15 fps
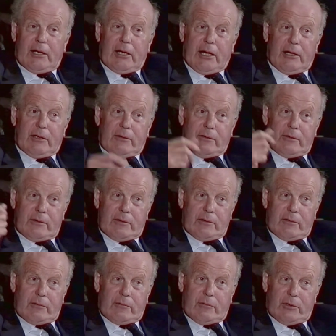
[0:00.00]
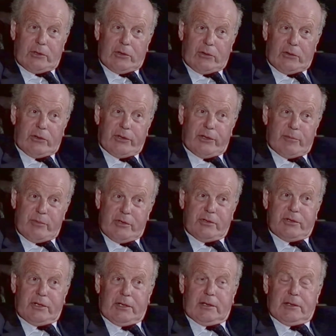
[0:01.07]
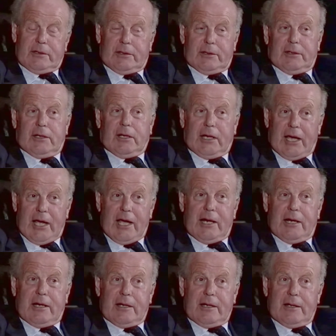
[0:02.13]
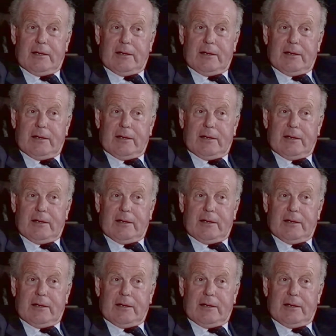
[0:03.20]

and record the music again